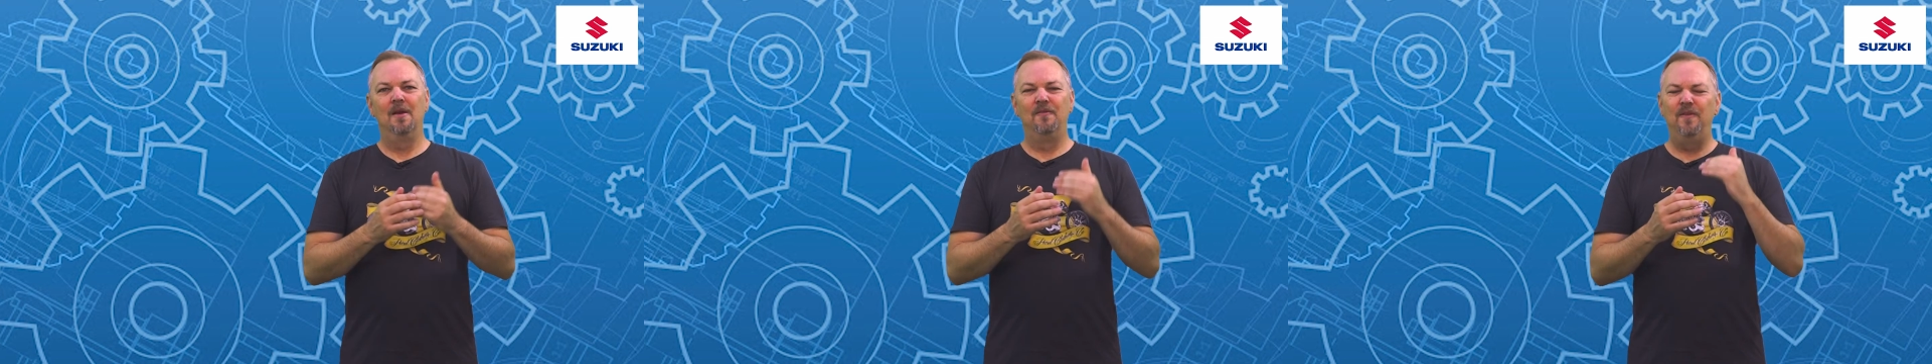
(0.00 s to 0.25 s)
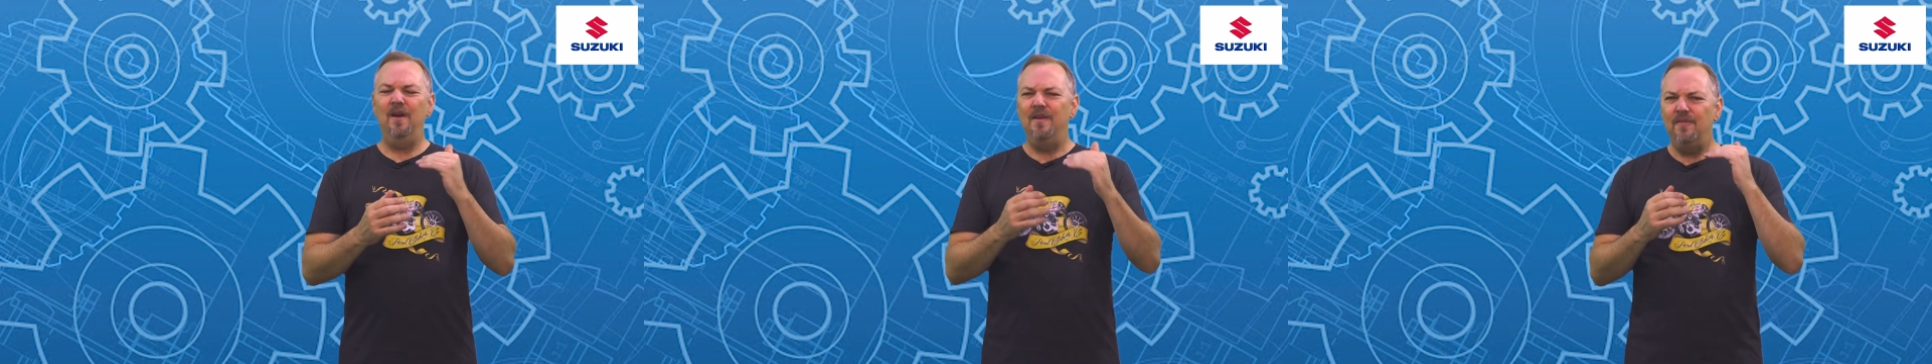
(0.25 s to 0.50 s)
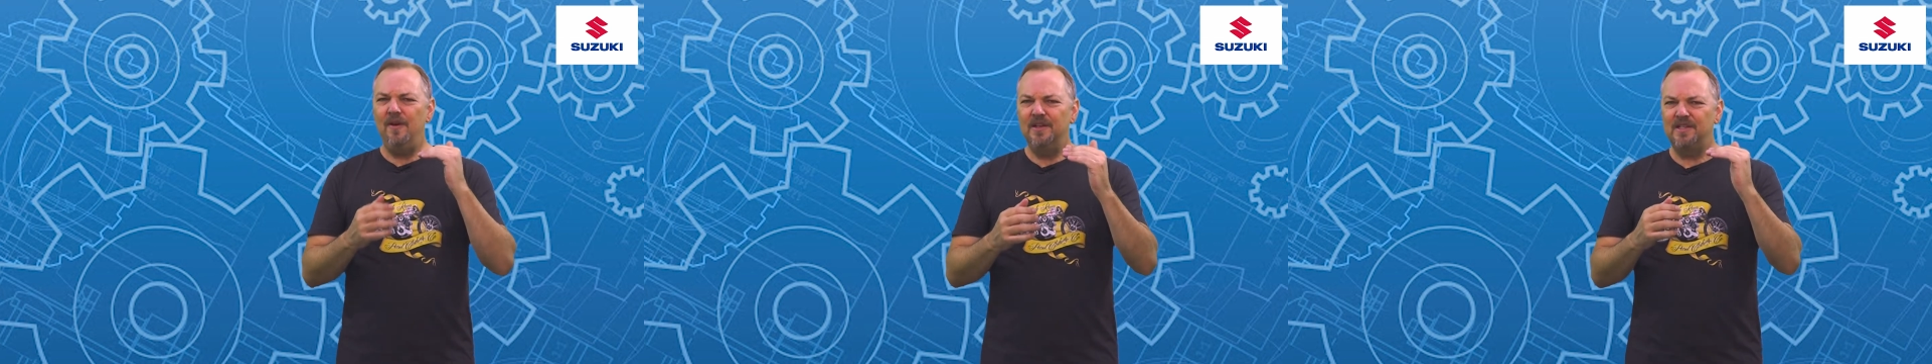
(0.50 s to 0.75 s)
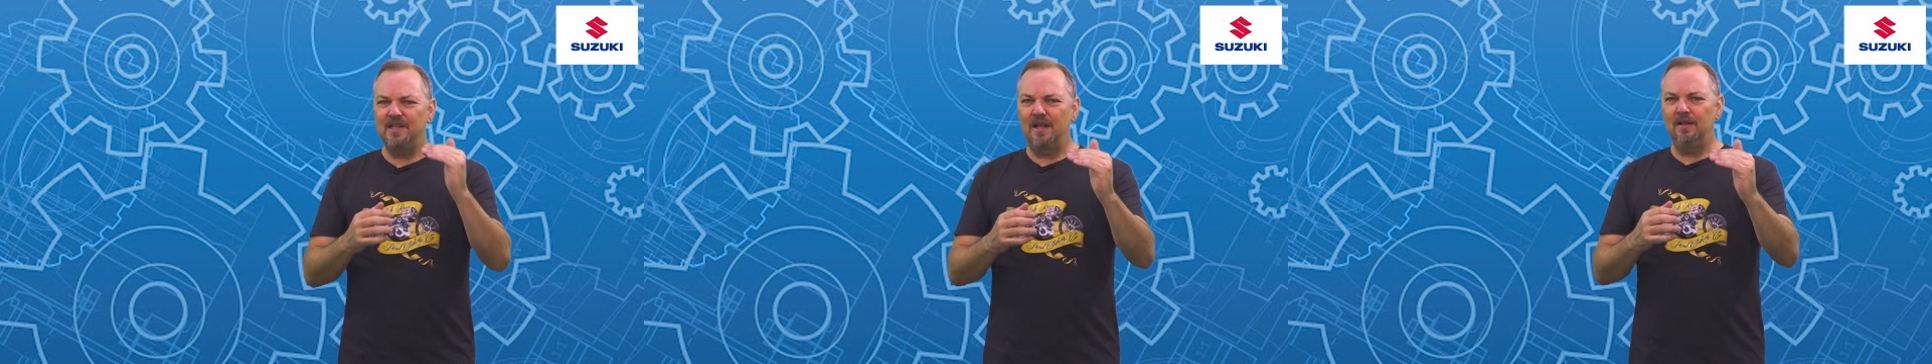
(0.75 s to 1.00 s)
Very, very
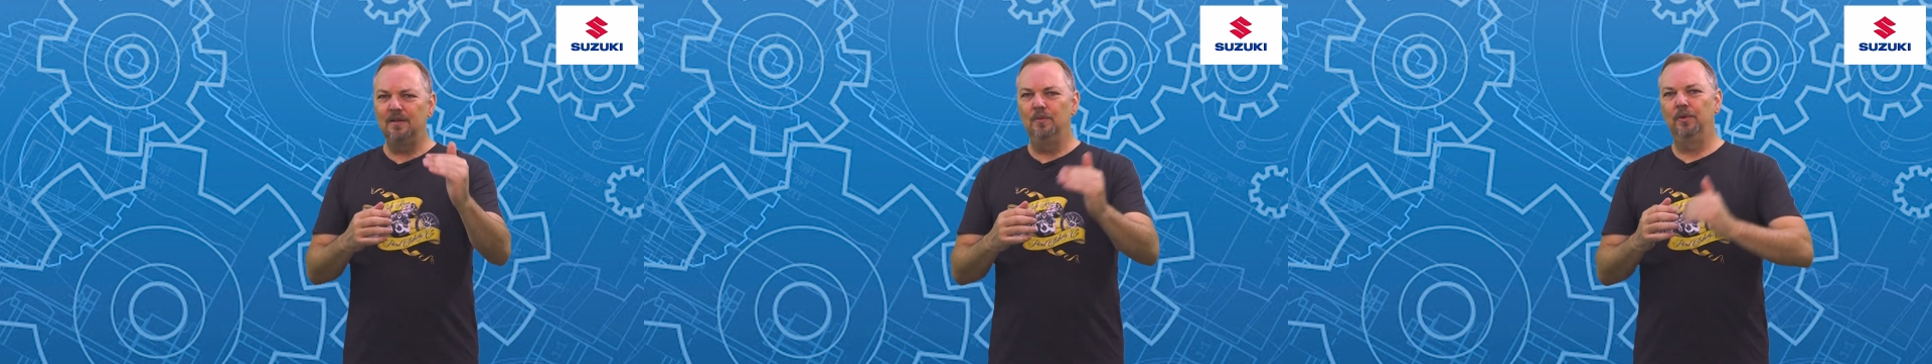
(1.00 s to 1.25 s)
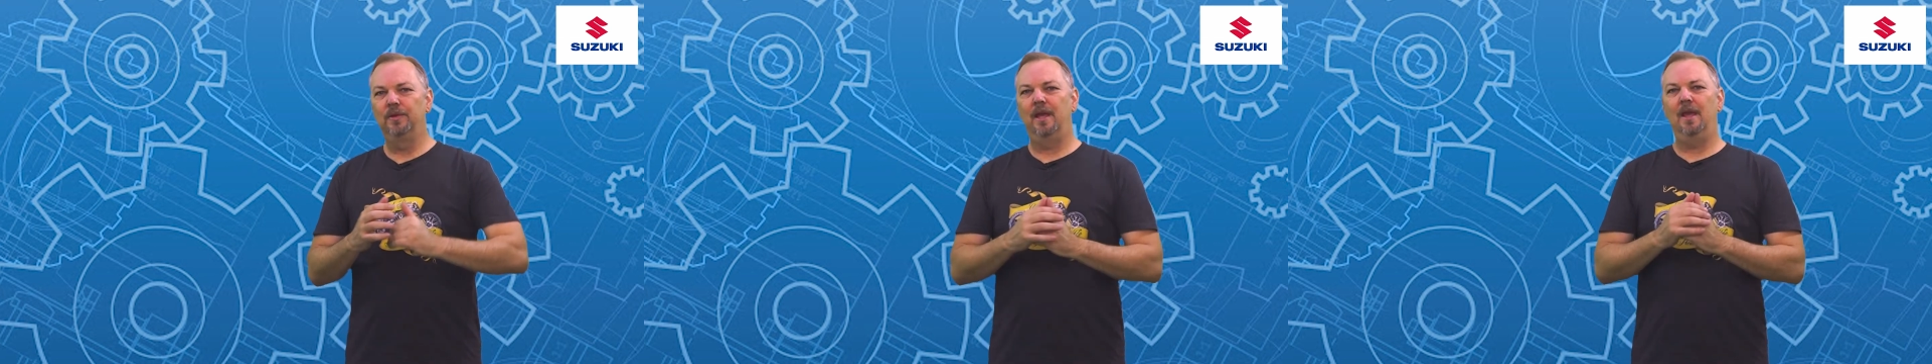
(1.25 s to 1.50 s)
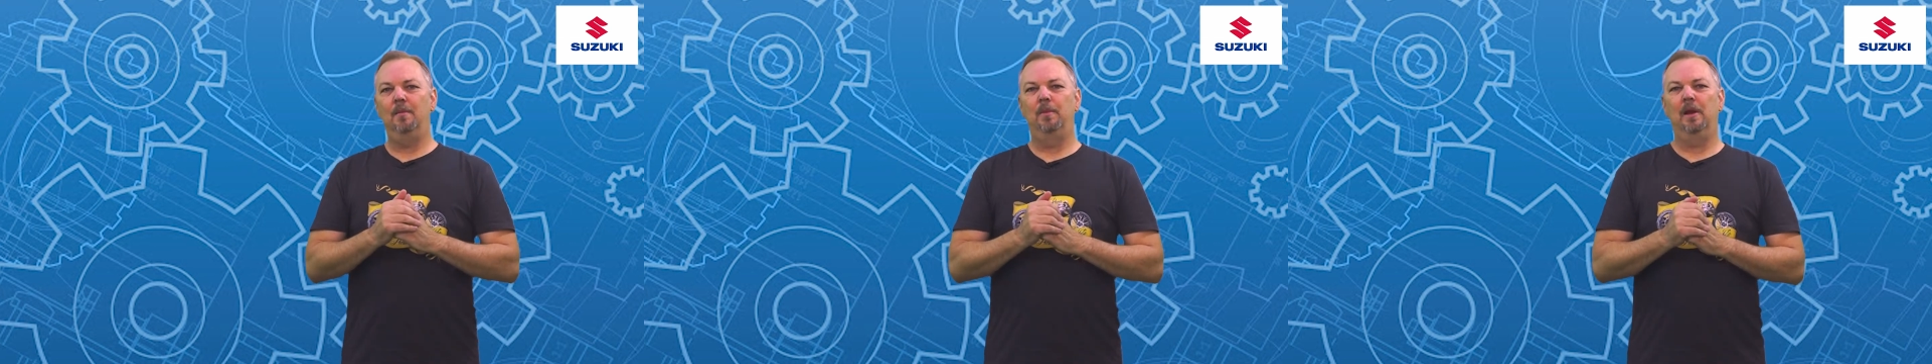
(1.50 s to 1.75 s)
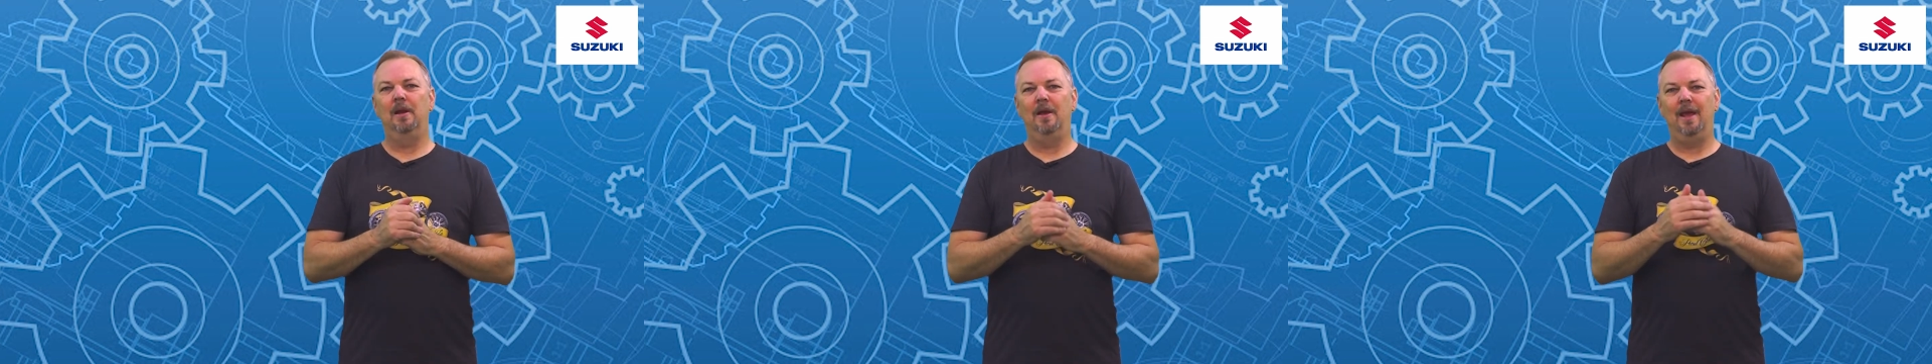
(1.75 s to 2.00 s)
seldom will the air
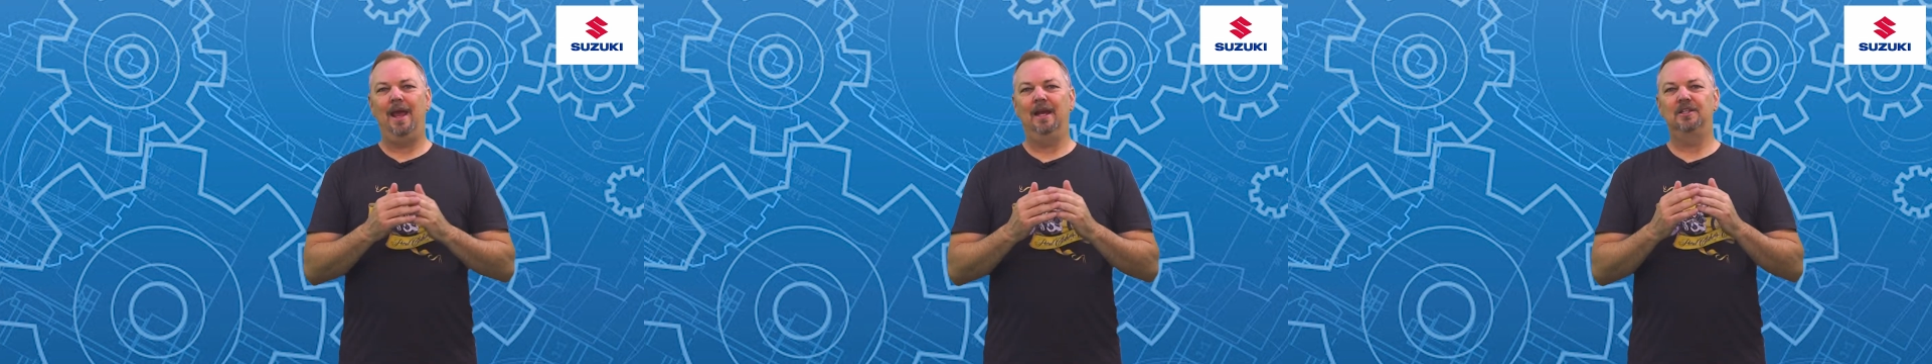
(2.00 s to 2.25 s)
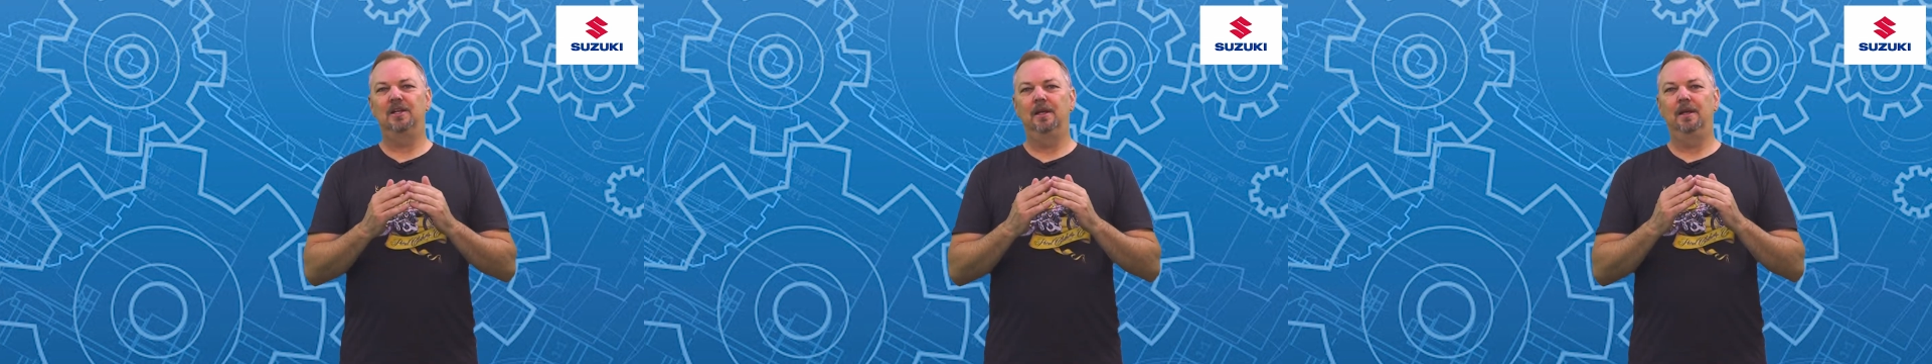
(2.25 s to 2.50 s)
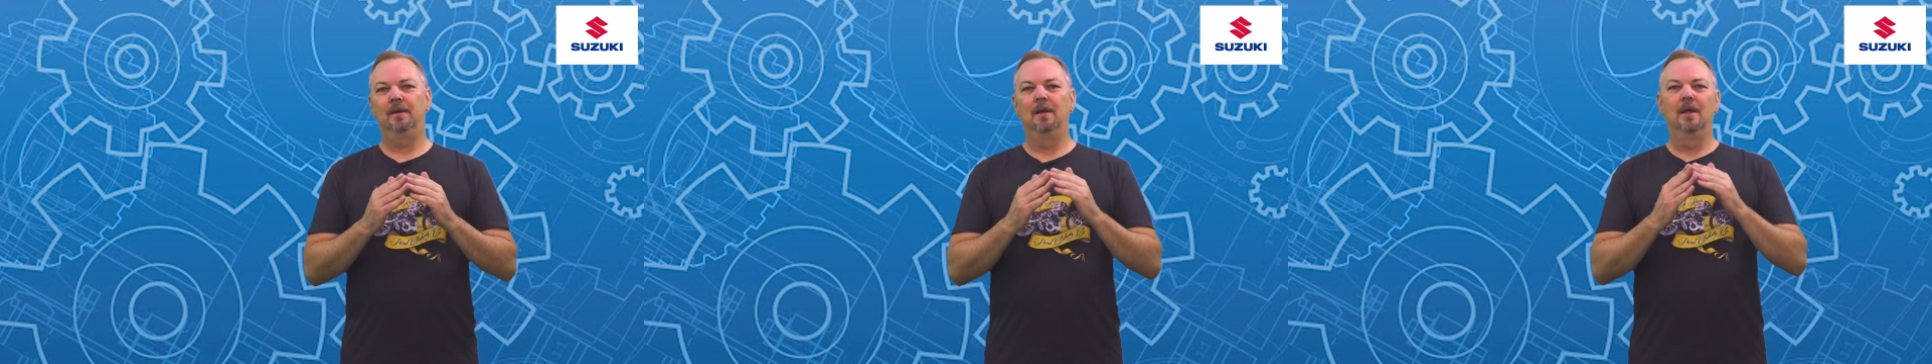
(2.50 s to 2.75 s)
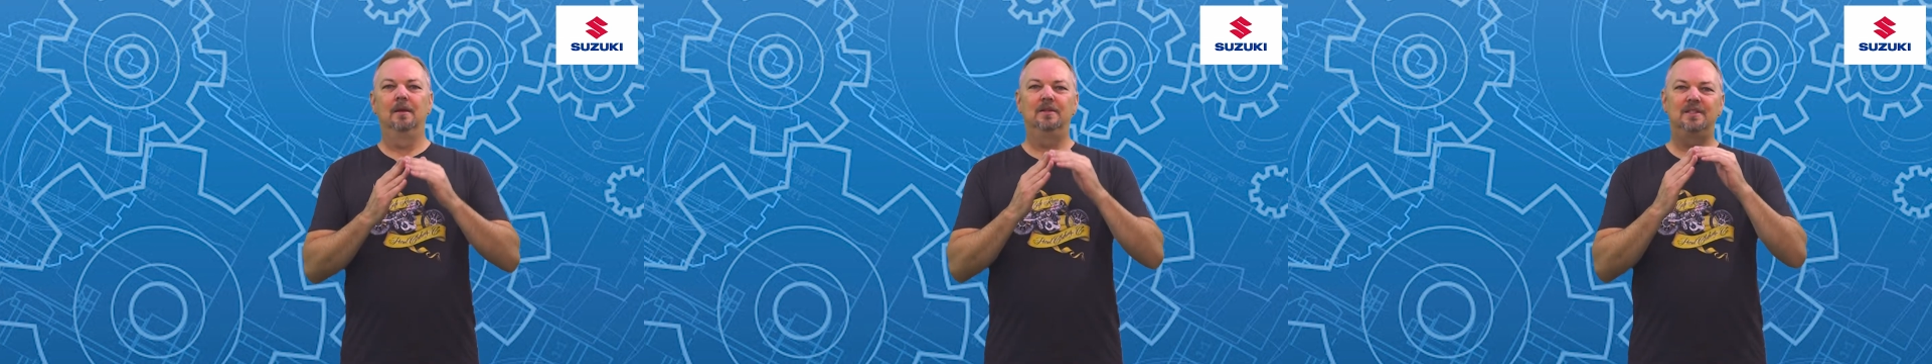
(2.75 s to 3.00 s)
bellow actually